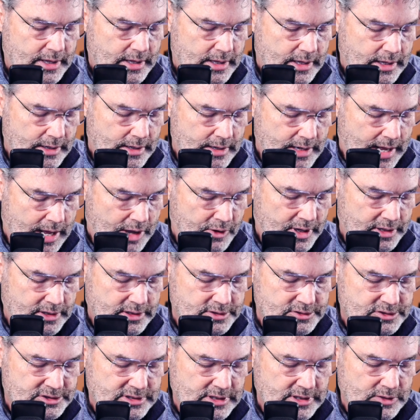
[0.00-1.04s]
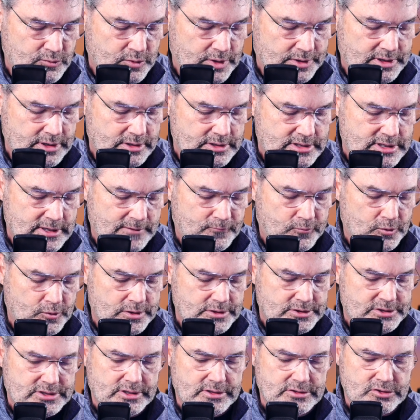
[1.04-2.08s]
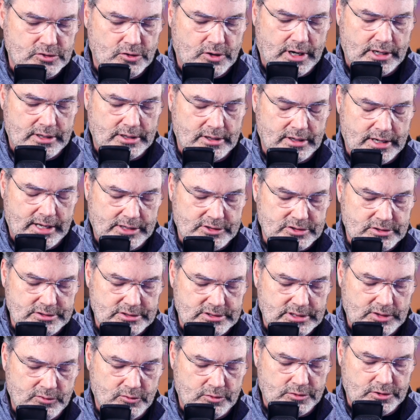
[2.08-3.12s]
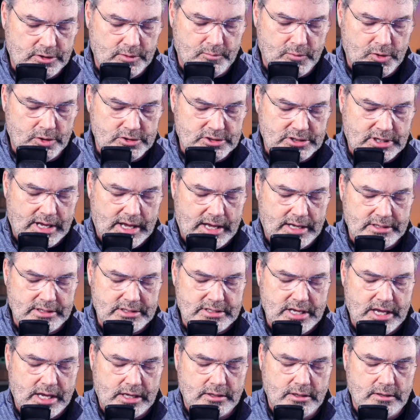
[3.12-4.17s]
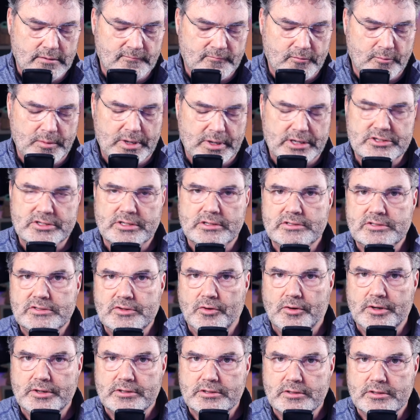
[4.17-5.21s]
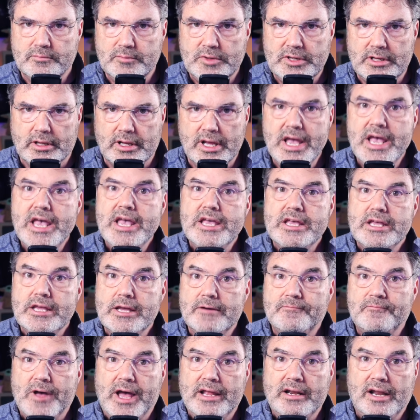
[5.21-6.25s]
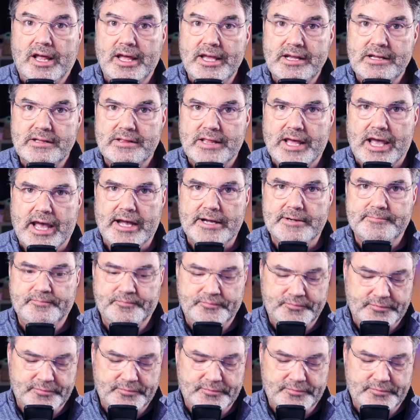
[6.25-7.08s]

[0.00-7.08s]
and now I can see what the difference is, or I can actually see what the merge contact information is going to be. If I like that,